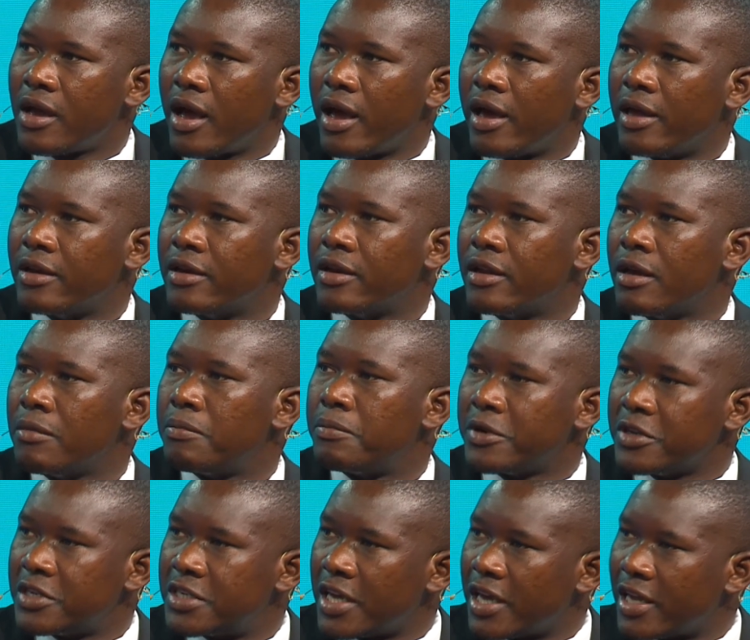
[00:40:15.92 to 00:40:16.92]
and they
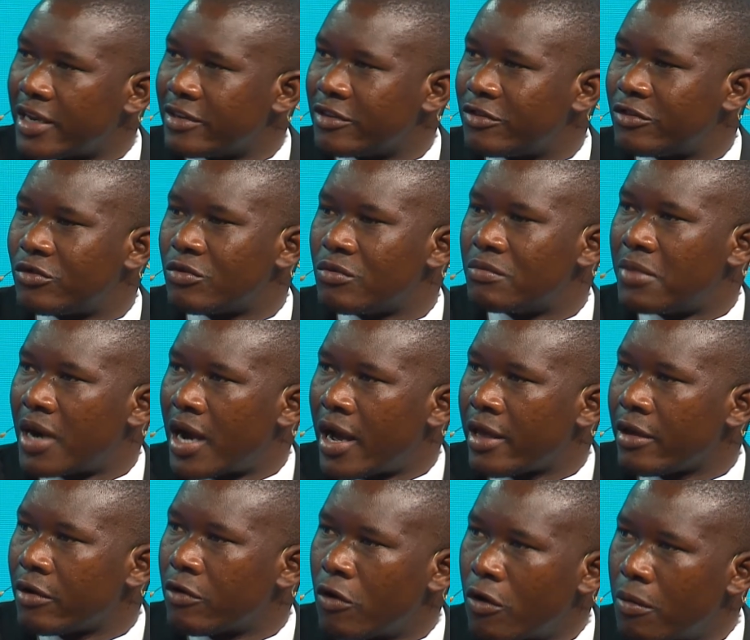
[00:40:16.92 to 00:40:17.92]
pretend to buy
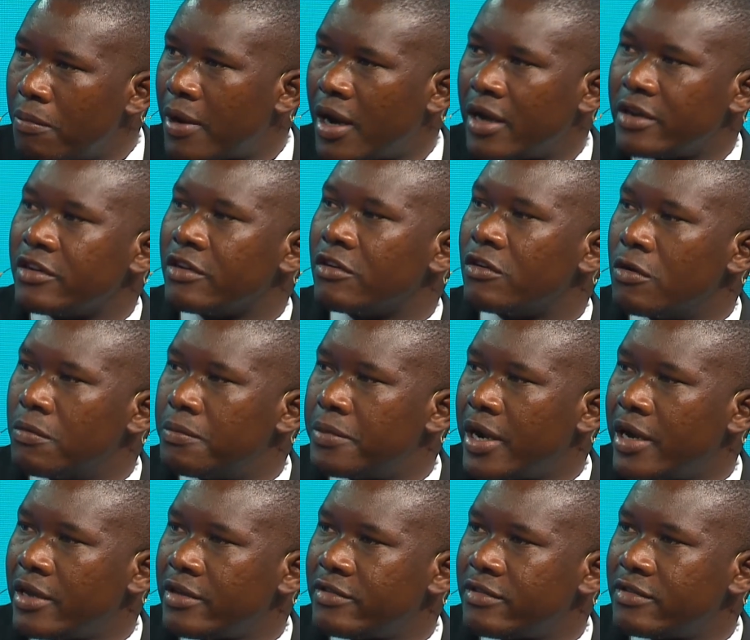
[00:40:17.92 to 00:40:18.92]
copper at a low
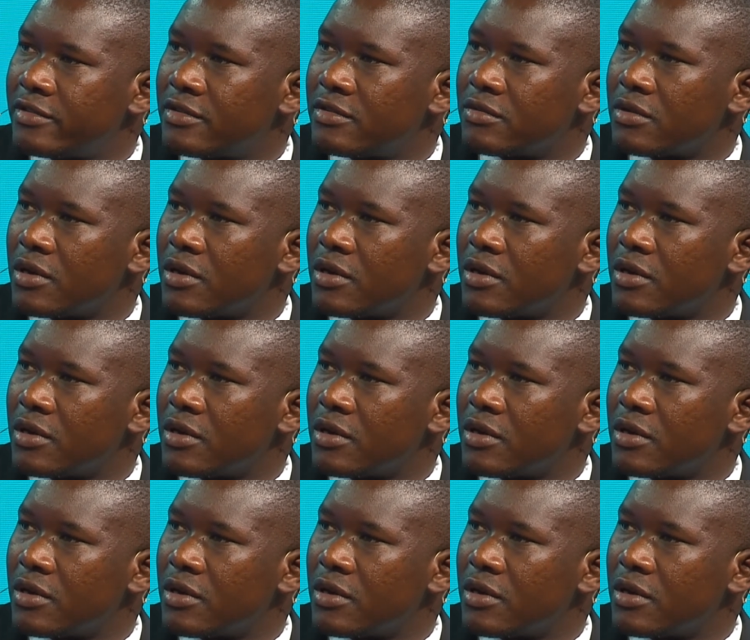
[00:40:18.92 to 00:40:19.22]
price,